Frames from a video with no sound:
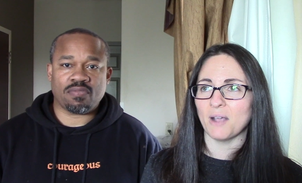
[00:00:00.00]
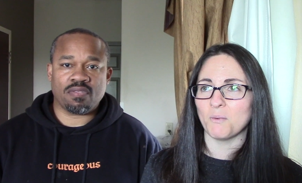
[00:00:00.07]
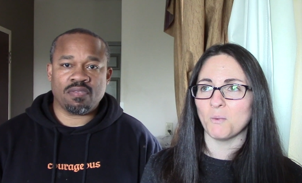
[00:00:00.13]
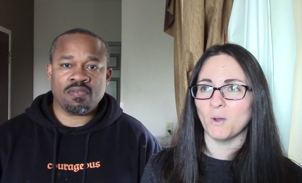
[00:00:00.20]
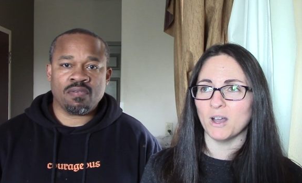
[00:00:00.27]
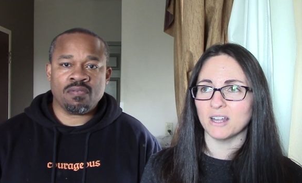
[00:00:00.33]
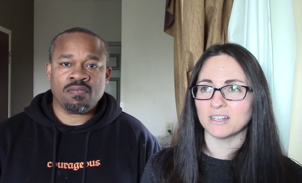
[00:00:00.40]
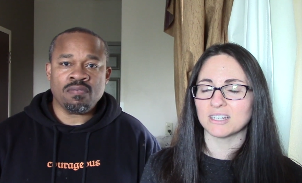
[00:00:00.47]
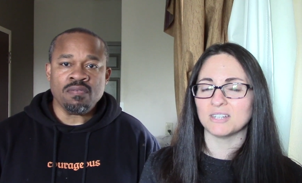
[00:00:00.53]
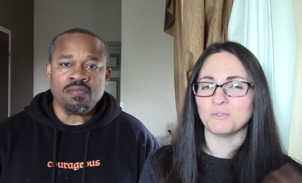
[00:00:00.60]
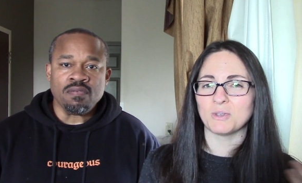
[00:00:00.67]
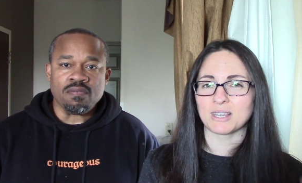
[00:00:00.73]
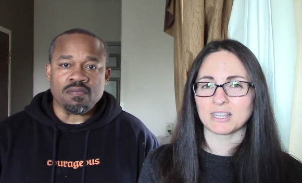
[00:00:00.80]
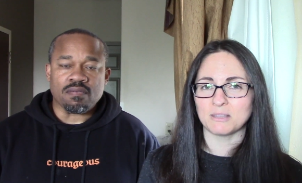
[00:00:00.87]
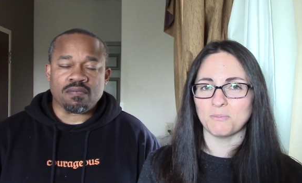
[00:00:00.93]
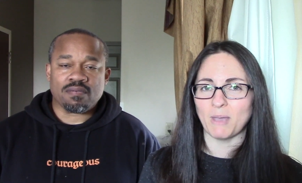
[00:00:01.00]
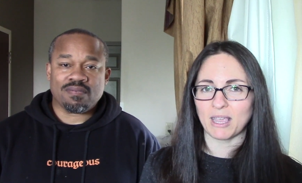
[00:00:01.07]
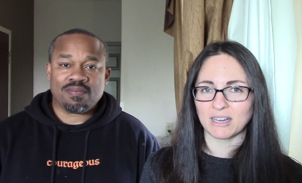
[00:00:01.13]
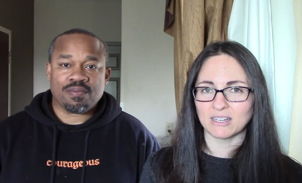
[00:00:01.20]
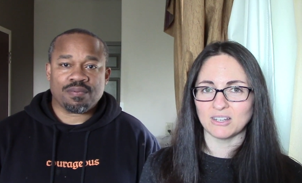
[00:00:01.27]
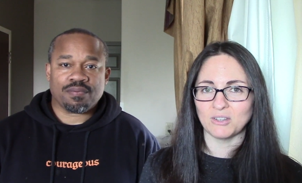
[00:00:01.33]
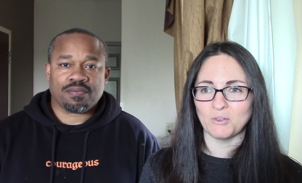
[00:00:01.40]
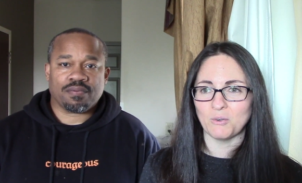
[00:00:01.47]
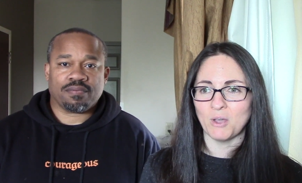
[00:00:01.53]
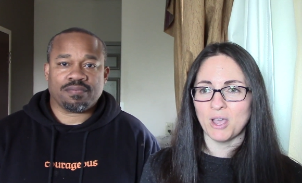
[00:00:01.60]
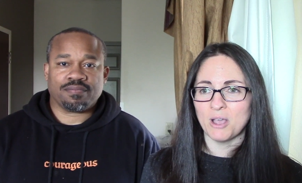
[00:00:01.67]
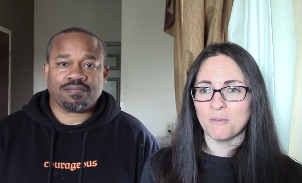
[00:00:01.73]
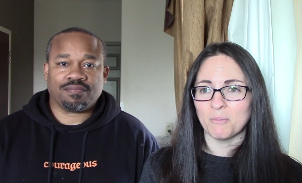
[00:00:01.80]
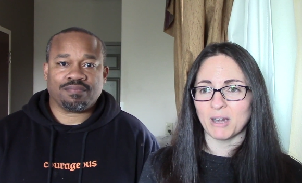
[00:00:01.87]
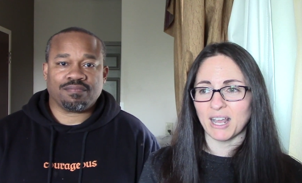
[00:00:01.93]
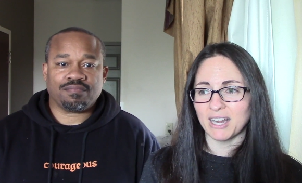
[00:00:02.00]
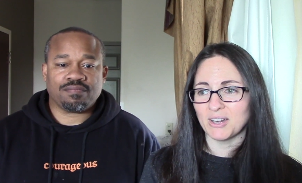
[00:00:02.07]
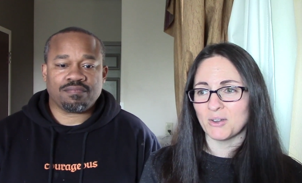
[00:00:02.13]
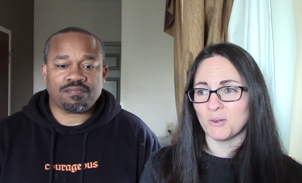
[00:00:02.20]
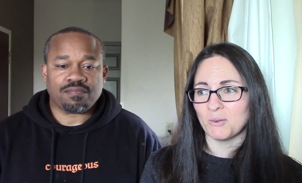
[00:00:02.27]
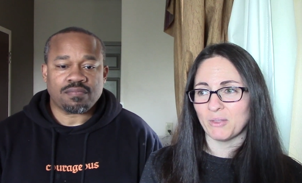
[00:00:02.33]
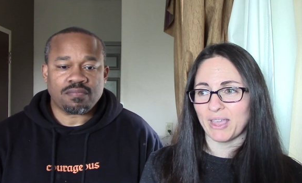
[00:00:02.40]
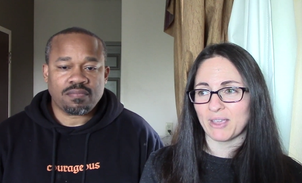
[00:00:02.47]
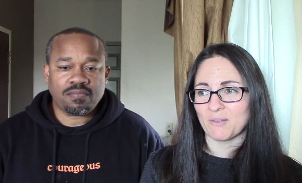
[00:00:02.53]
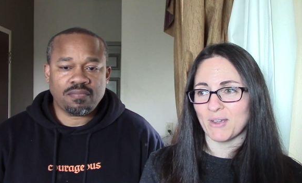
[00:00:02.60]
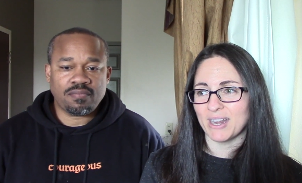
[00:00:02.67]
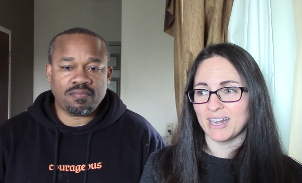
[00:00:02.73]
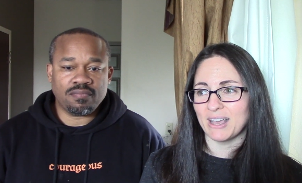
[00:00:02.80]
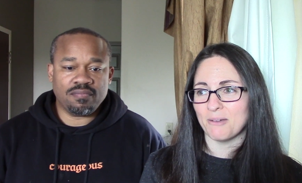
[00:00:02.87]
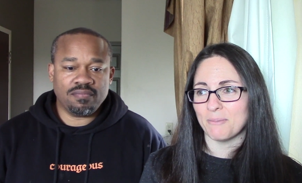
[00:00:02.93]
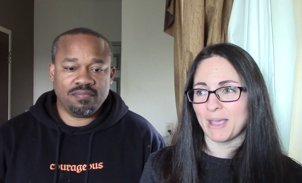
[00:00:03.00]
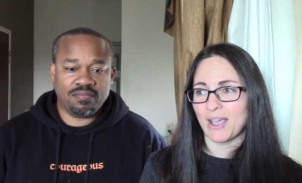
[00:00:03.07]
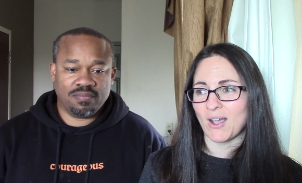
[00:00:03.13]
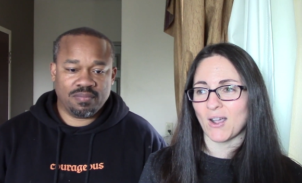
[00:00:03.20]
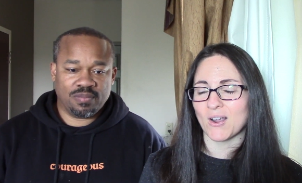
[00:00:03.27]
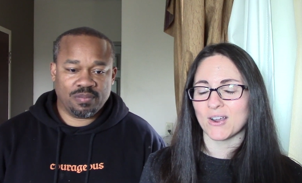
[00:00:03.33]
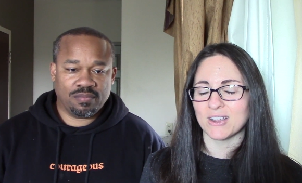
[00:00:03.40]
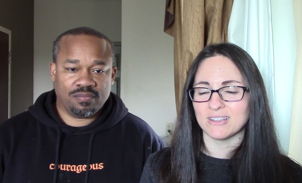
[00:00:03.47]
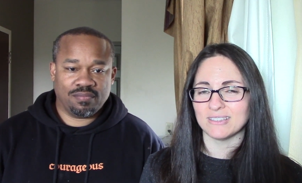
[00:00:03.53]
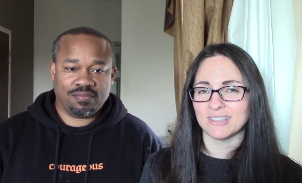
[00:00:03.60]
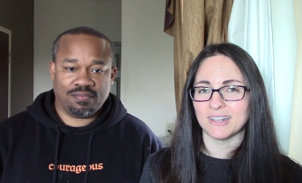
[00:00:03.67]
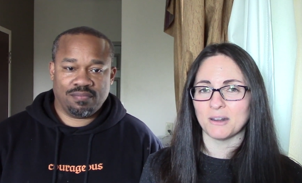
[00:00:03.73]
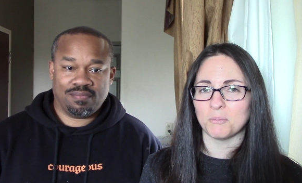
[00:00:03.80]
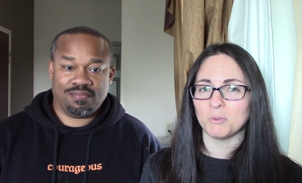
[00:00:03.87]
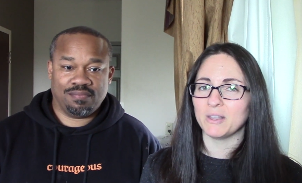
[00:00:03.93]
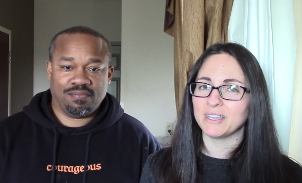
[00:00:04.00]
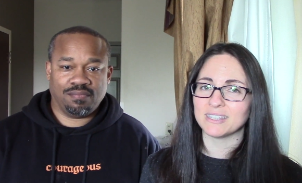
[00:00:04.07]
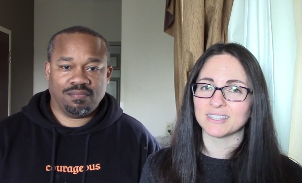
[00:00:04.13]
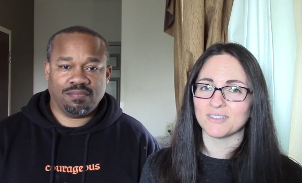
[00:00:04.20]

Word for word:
Speaker 1: I want to expect you, but I know like right now my heart is in a place